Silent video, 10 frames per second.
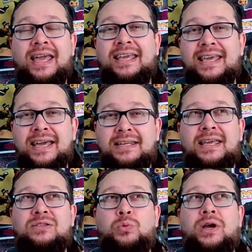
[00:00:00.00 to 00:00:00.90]
again,
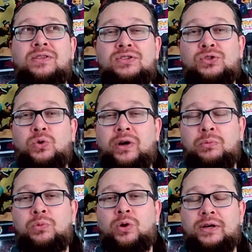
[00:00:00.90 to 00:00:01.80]
is where the story
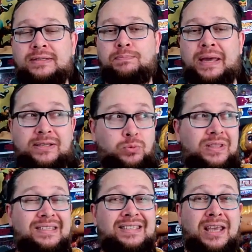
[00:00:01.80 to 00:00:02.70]
works best, where
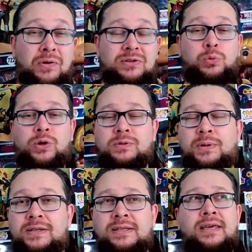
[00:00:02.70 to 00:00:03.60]
the series works
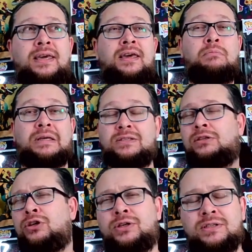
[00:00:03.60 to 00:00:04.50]
best. Because the
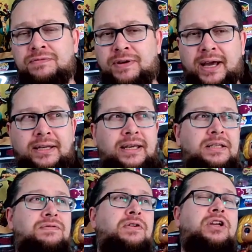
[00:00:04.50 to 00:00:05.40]
look is fine, and
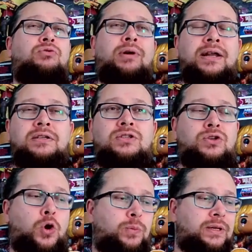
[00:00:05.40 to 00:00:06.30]
it's very grand in
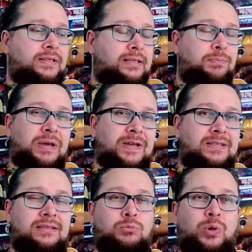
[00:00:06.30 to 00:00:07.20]
scope, and it's
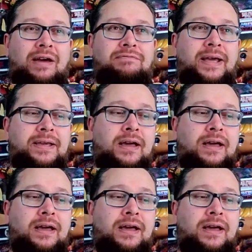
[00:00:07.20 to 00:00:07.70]
because we have like